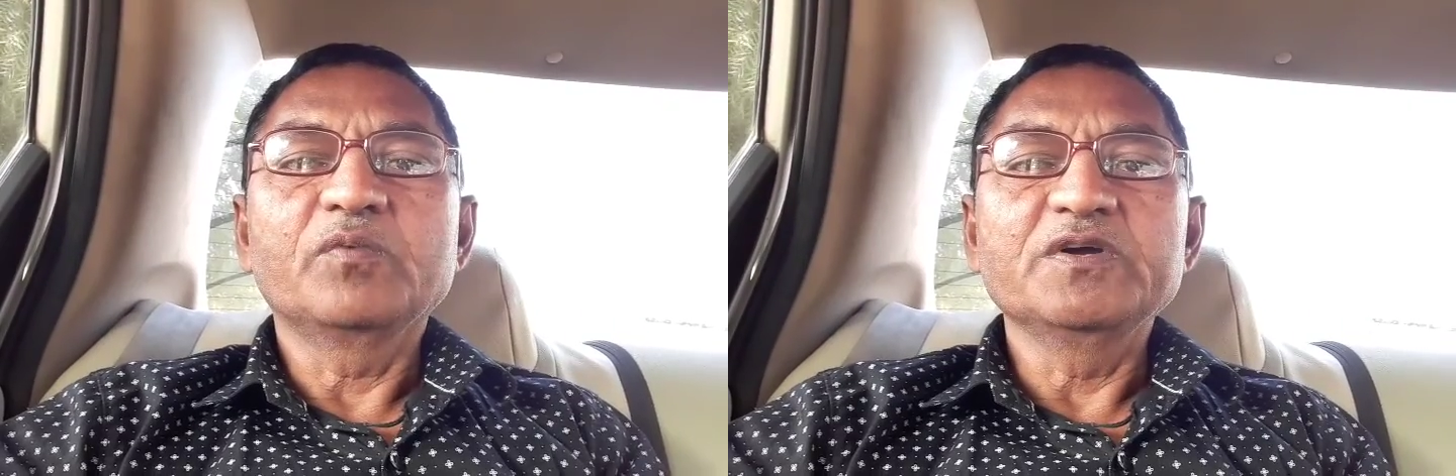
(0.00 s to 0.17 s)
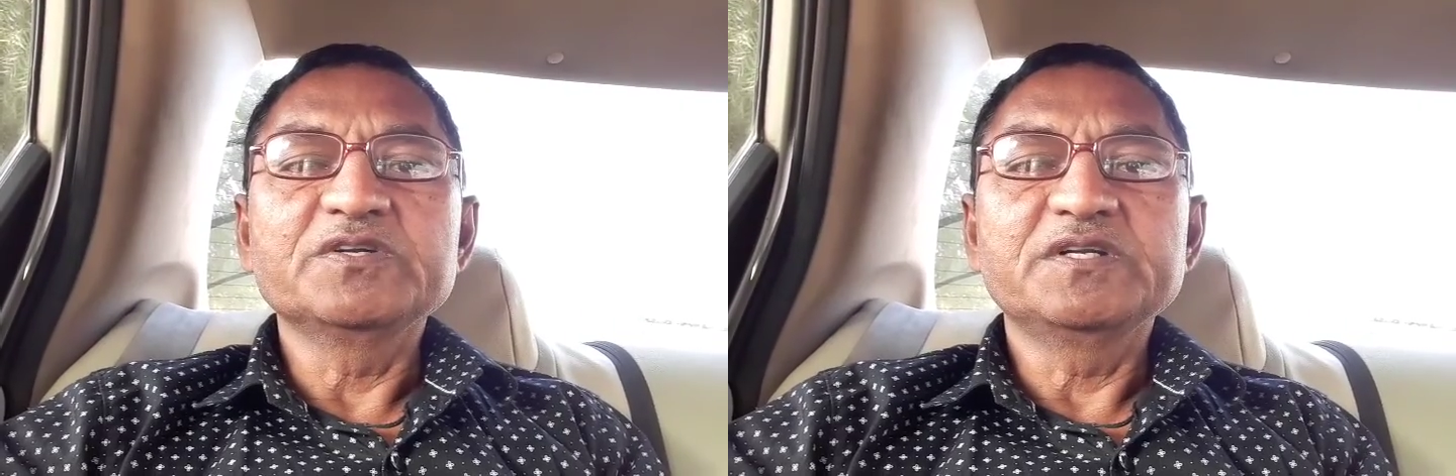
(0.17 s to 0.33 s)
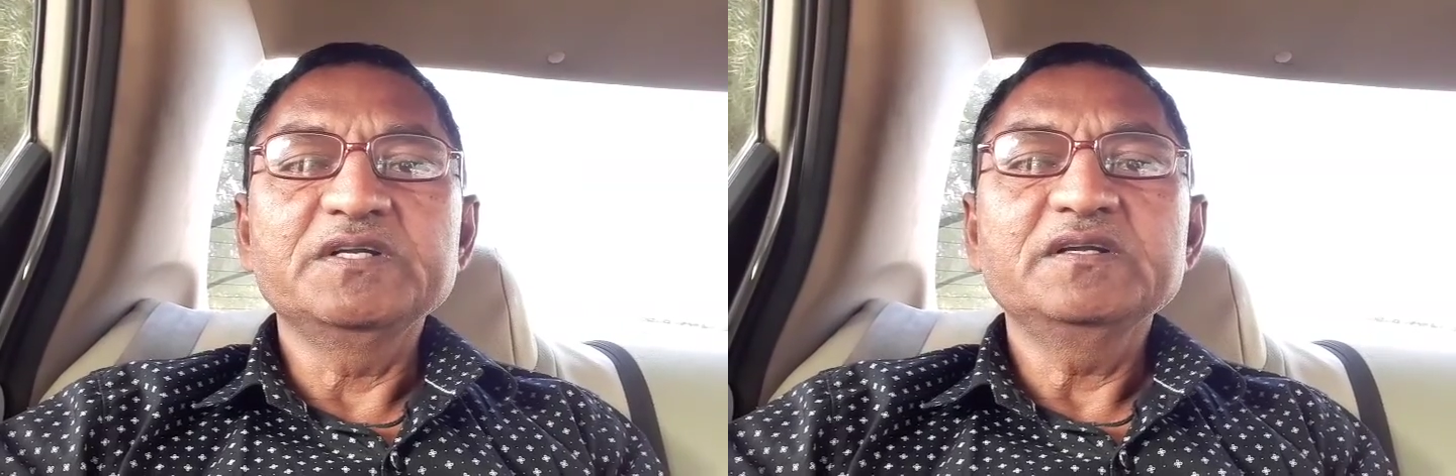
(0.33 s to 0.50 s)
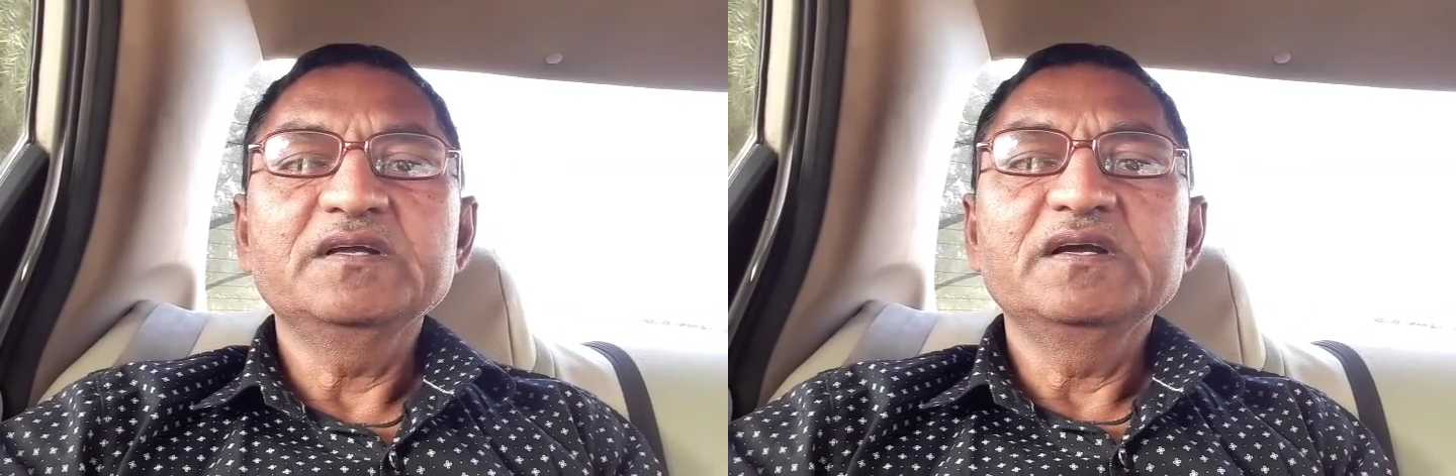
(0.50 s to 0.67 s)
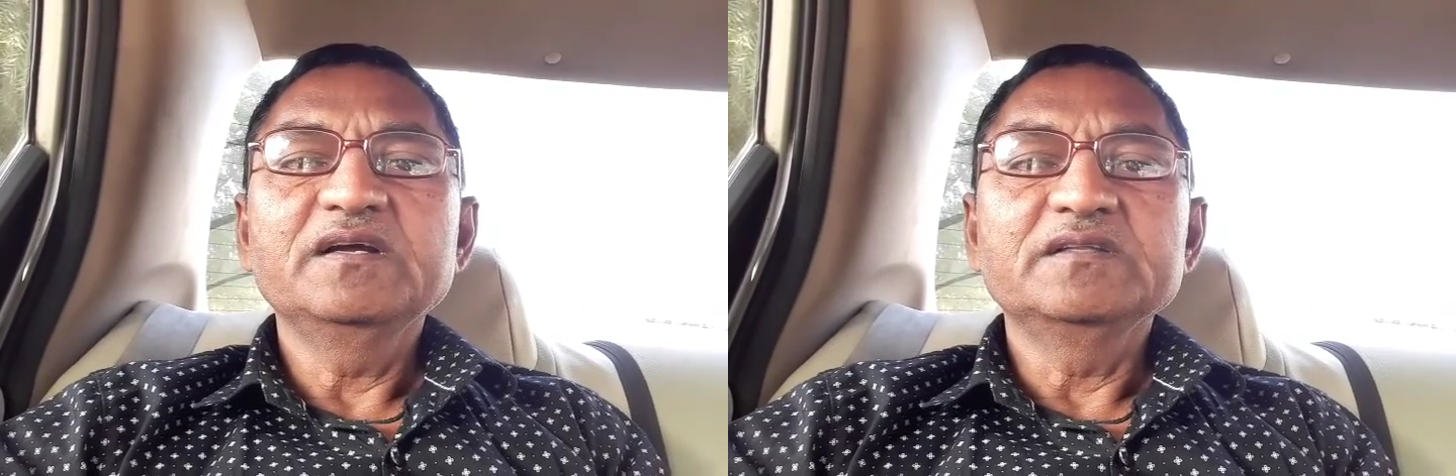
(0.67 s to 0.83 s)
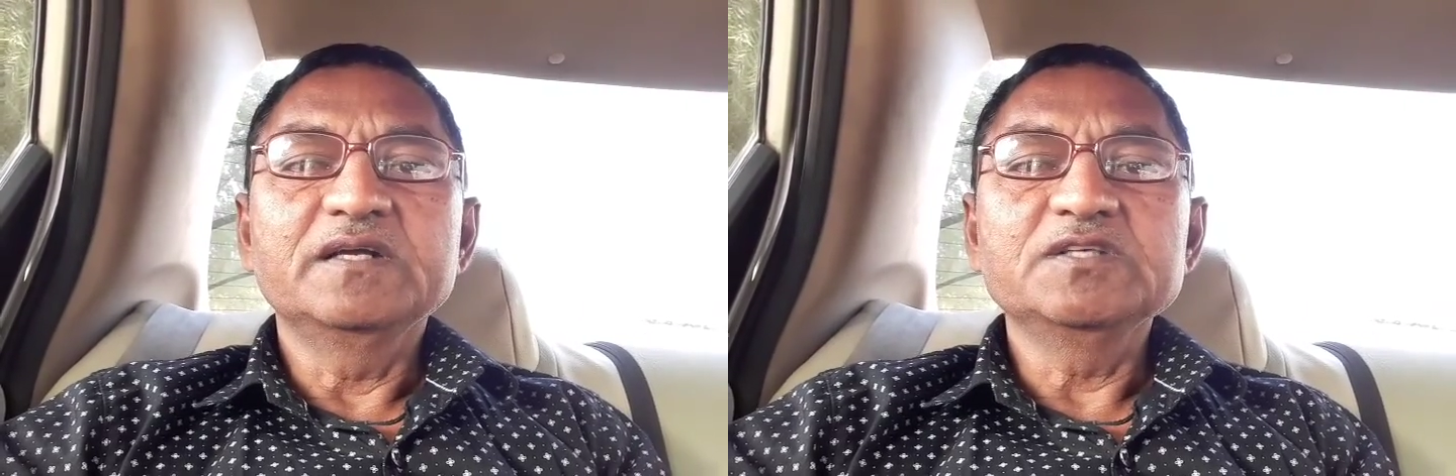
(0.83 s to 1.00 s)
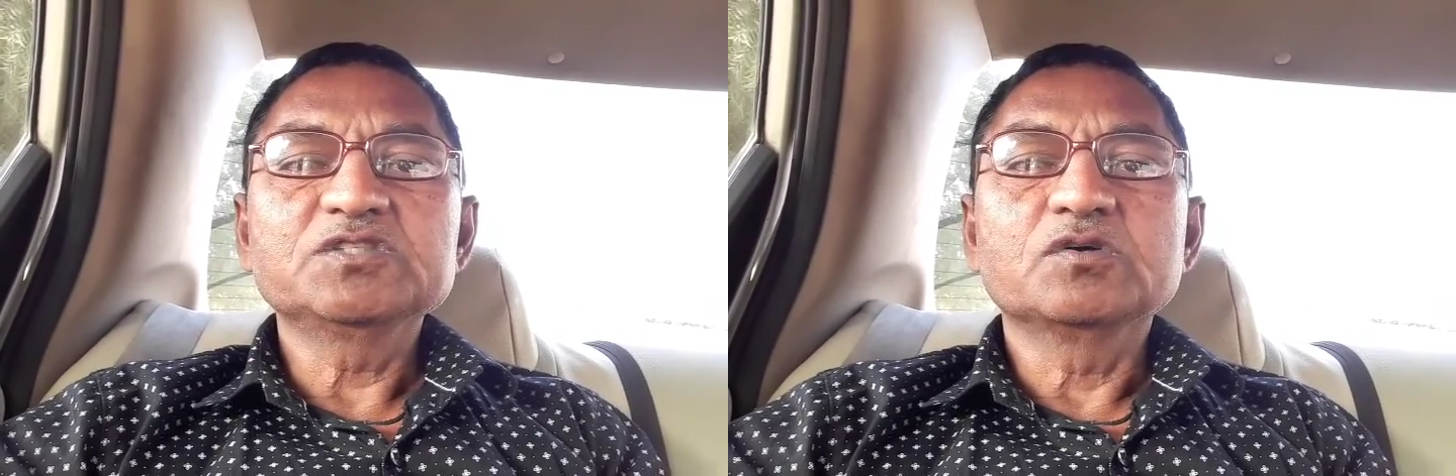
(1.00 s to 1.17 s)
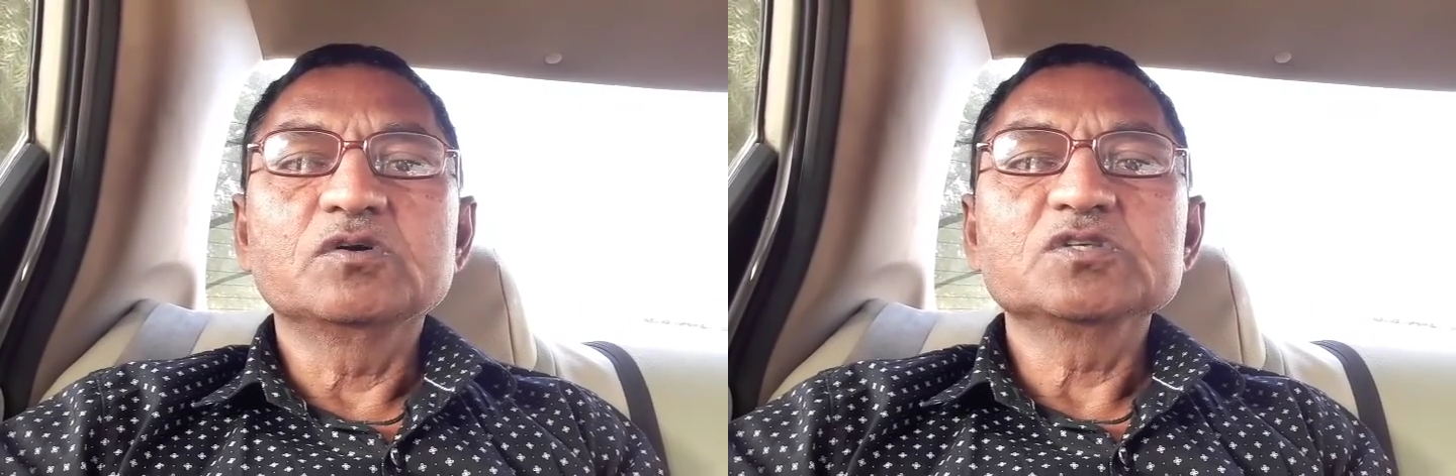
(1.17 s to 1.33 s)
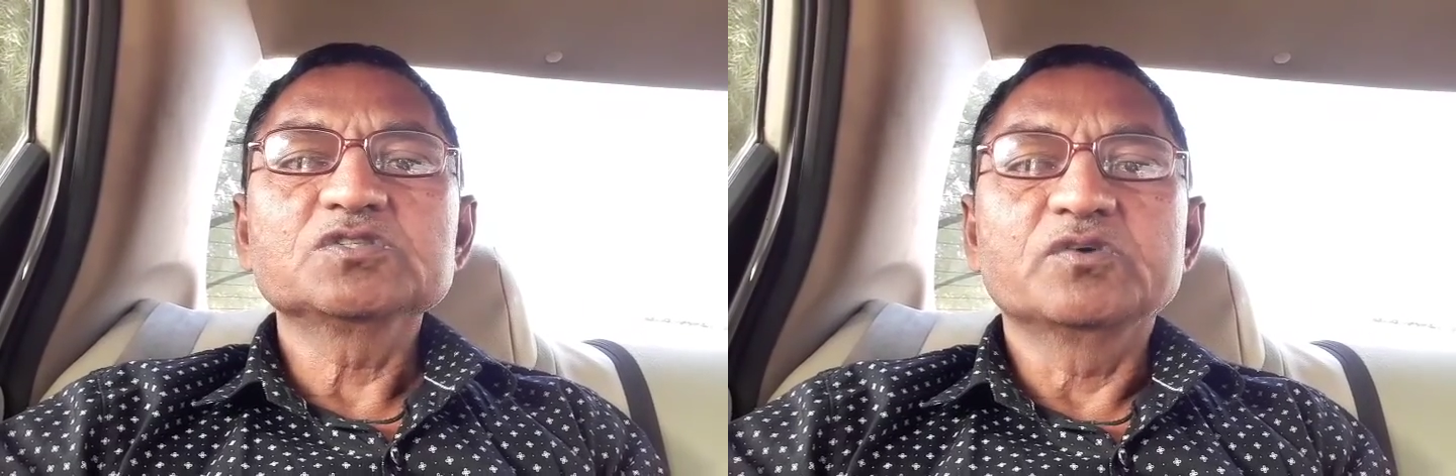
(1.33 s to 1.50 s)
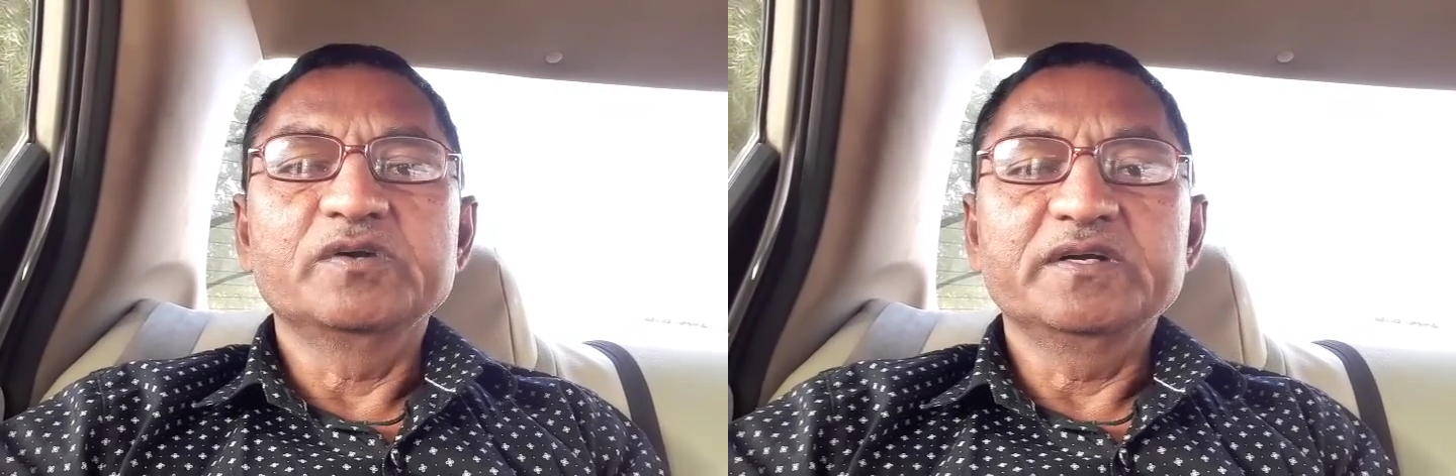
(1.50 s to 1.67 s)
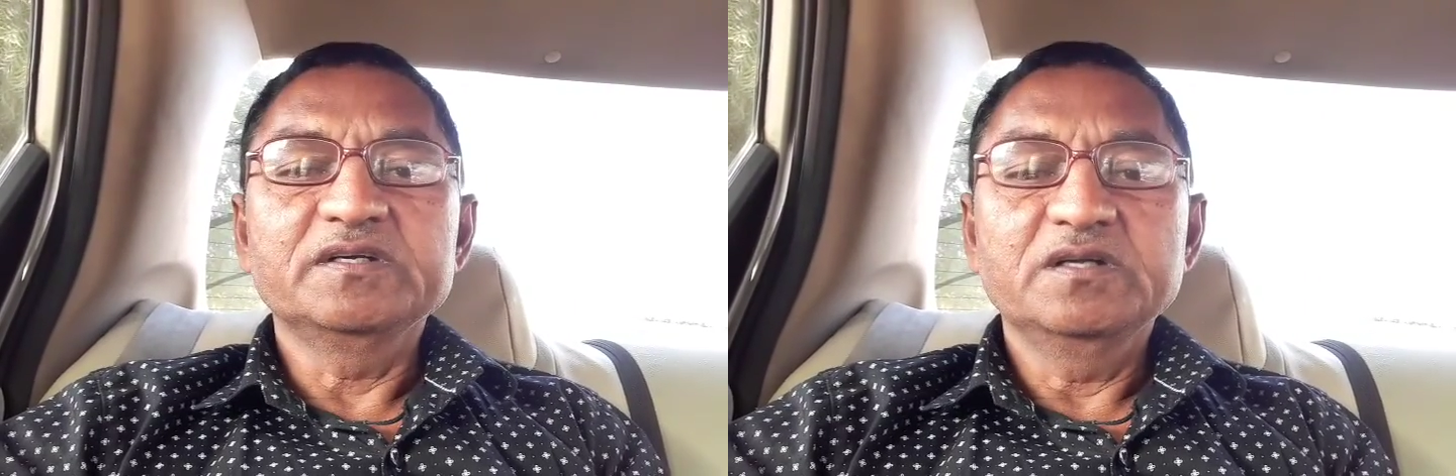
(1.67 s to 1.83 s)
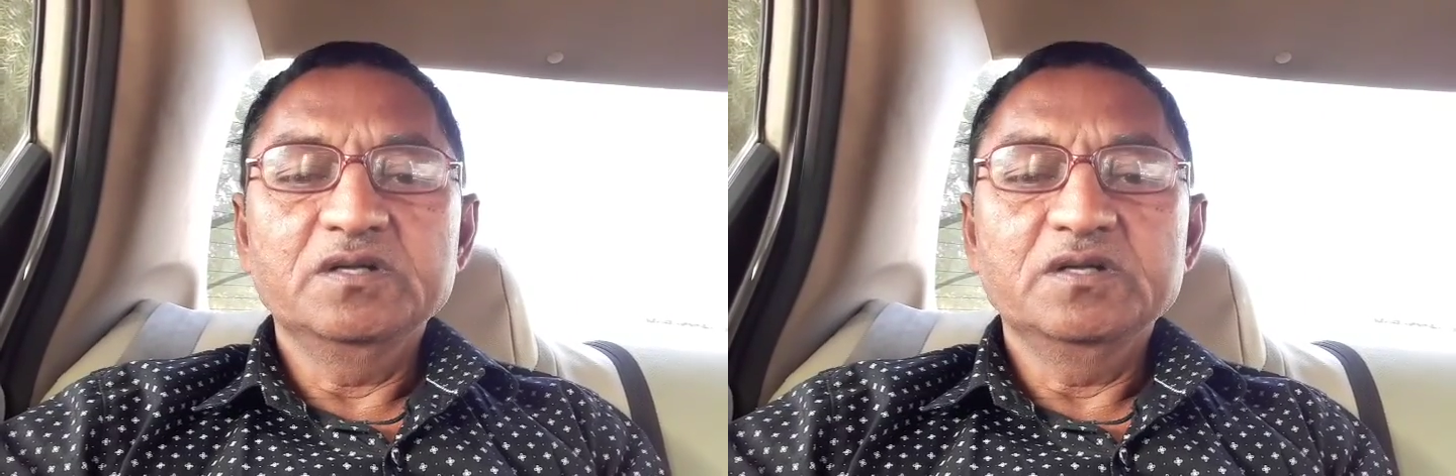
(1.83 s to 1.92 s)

poetry that is called sonnet.